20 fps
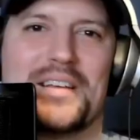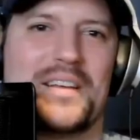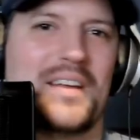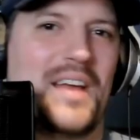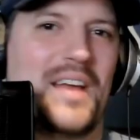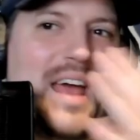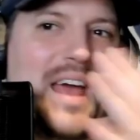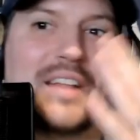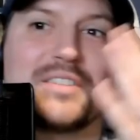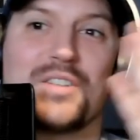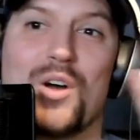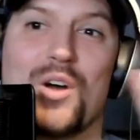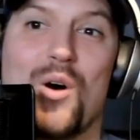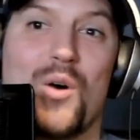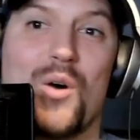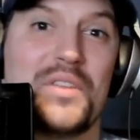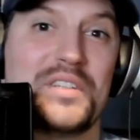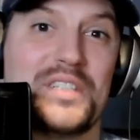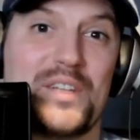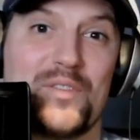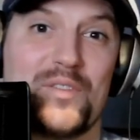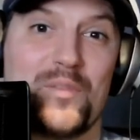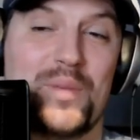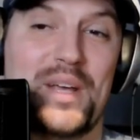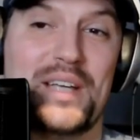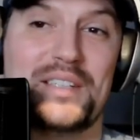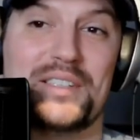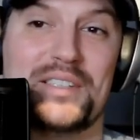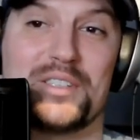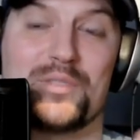and it's all these different
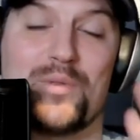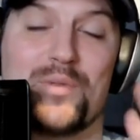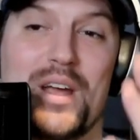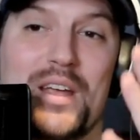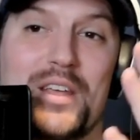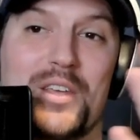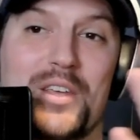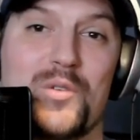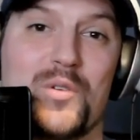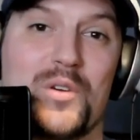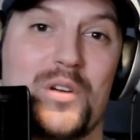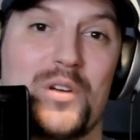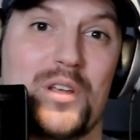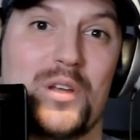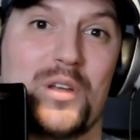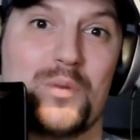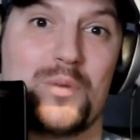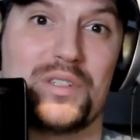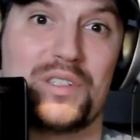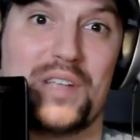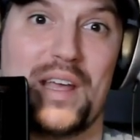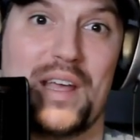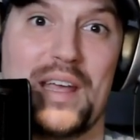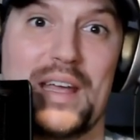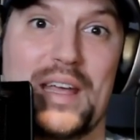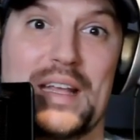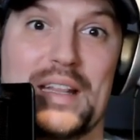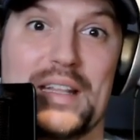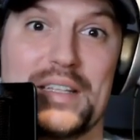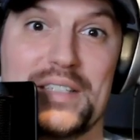pieces, right? You were you were
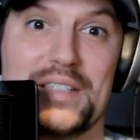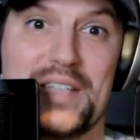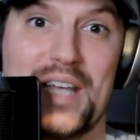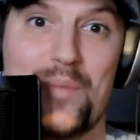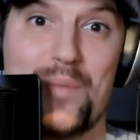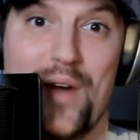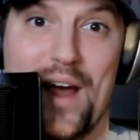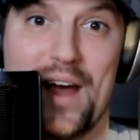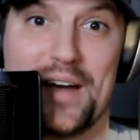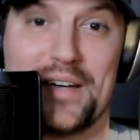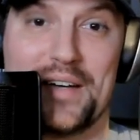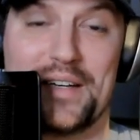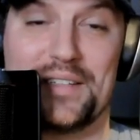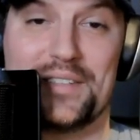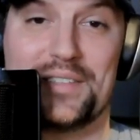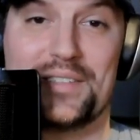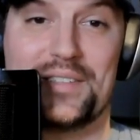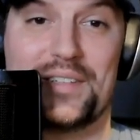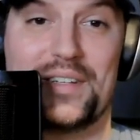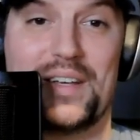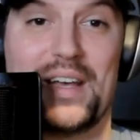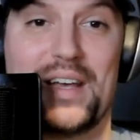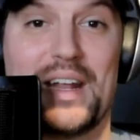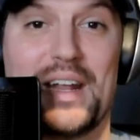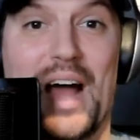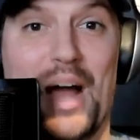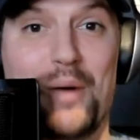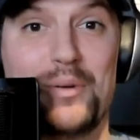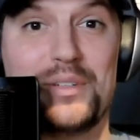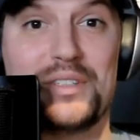saying the tea practice, and
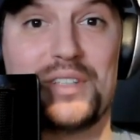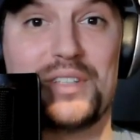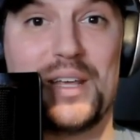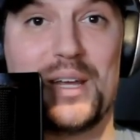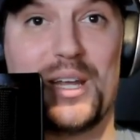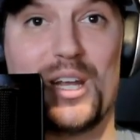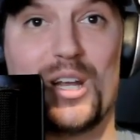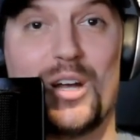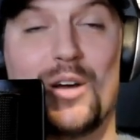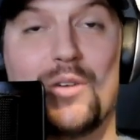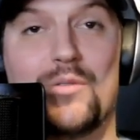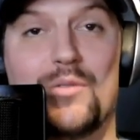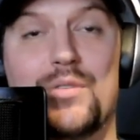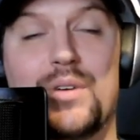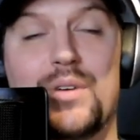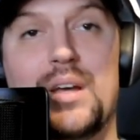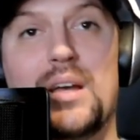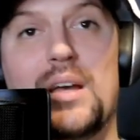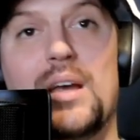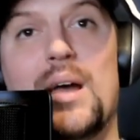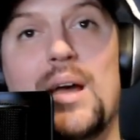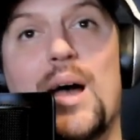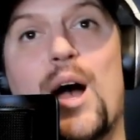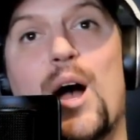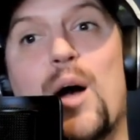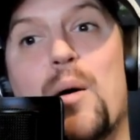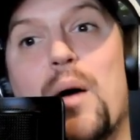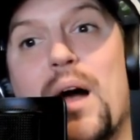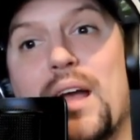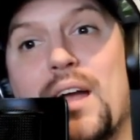I was thinking of
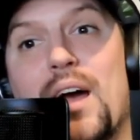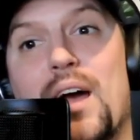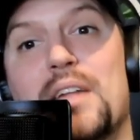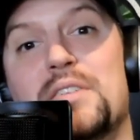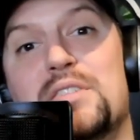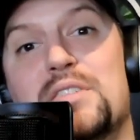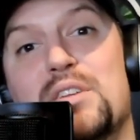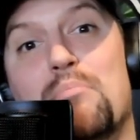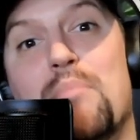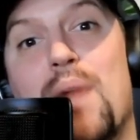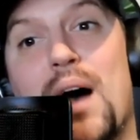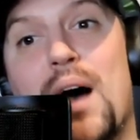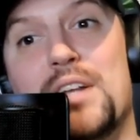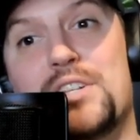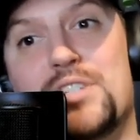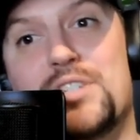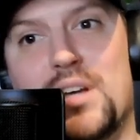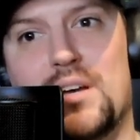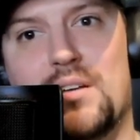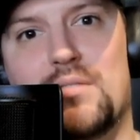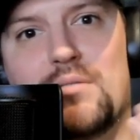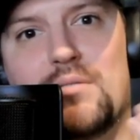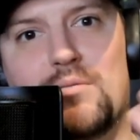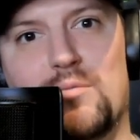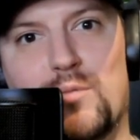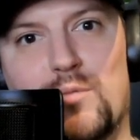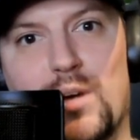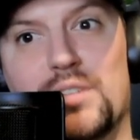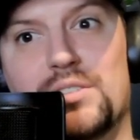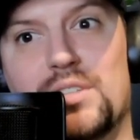uh, I got into matcha
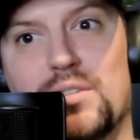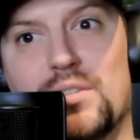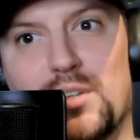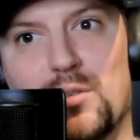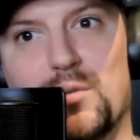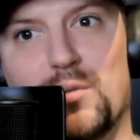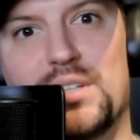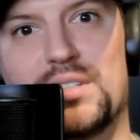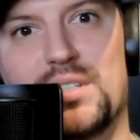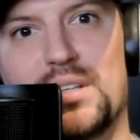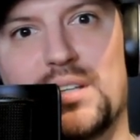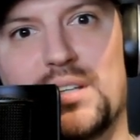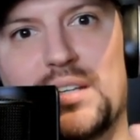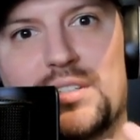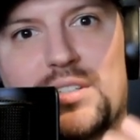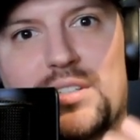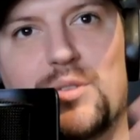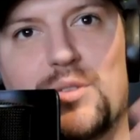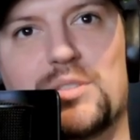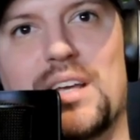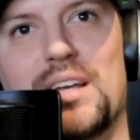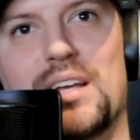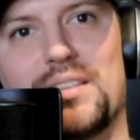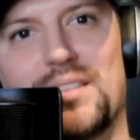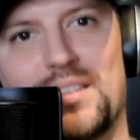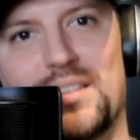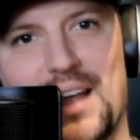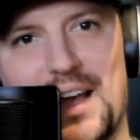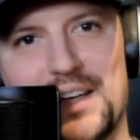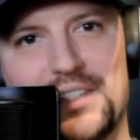relatively oh, recently, oh, yeah. so it's like
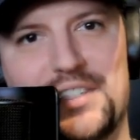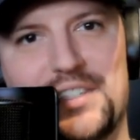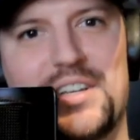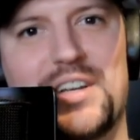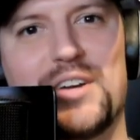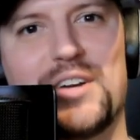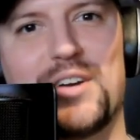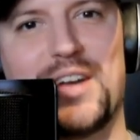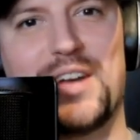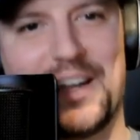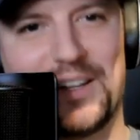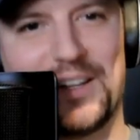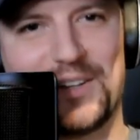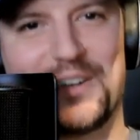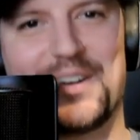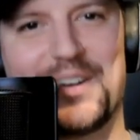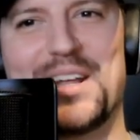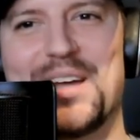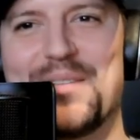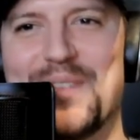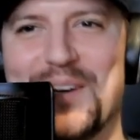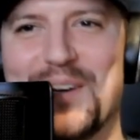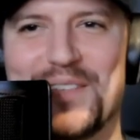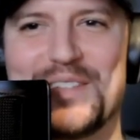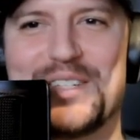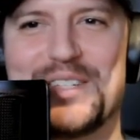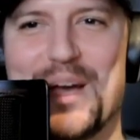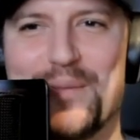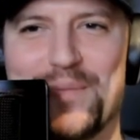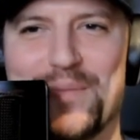last year, kind of learning about the
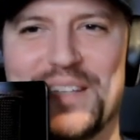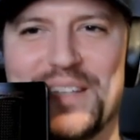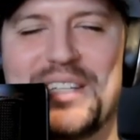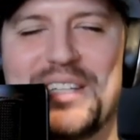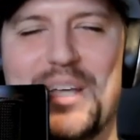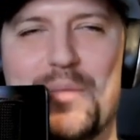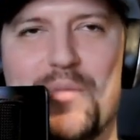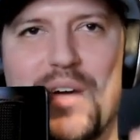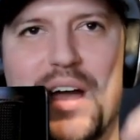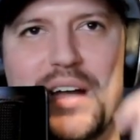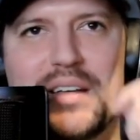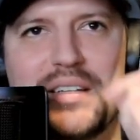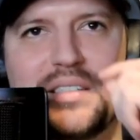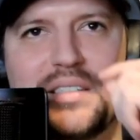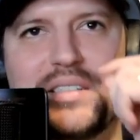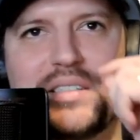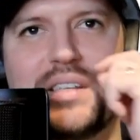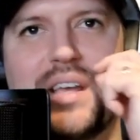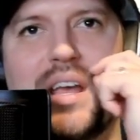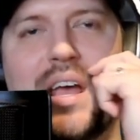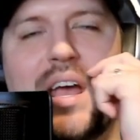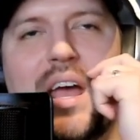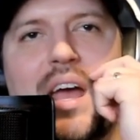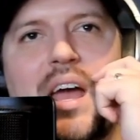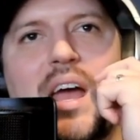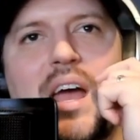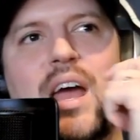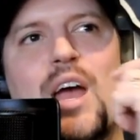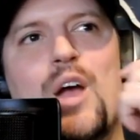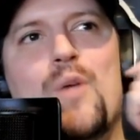Japanese tea yep. practice.
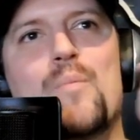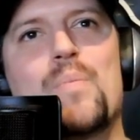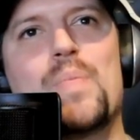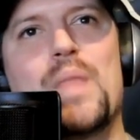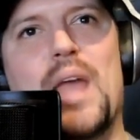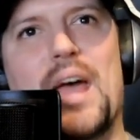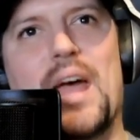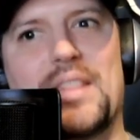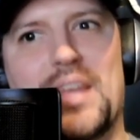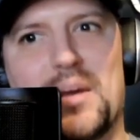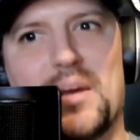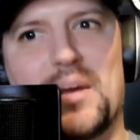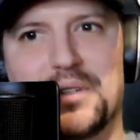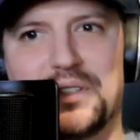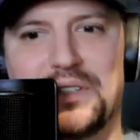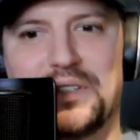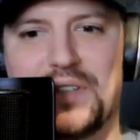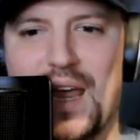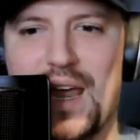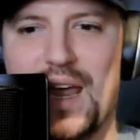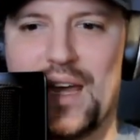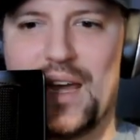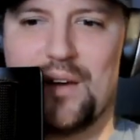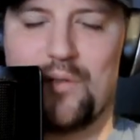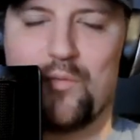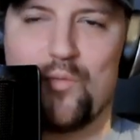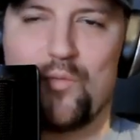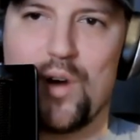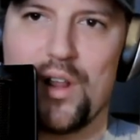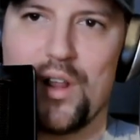Uh-huh. And they were saying
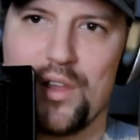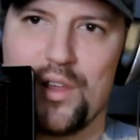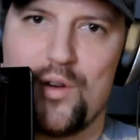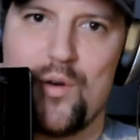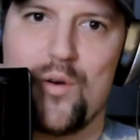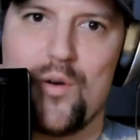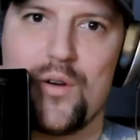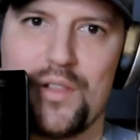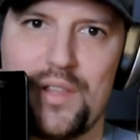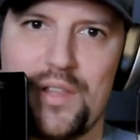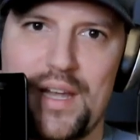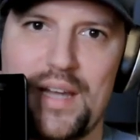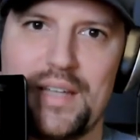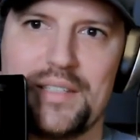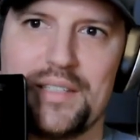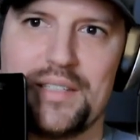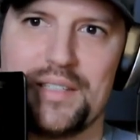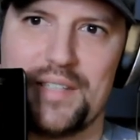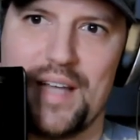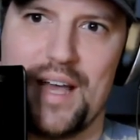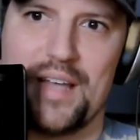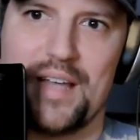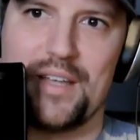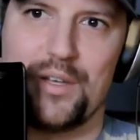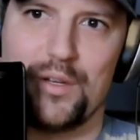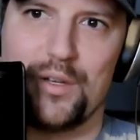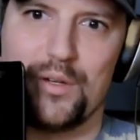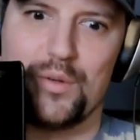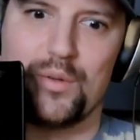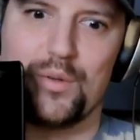one of the core things is that
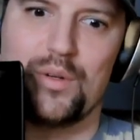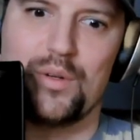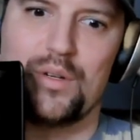you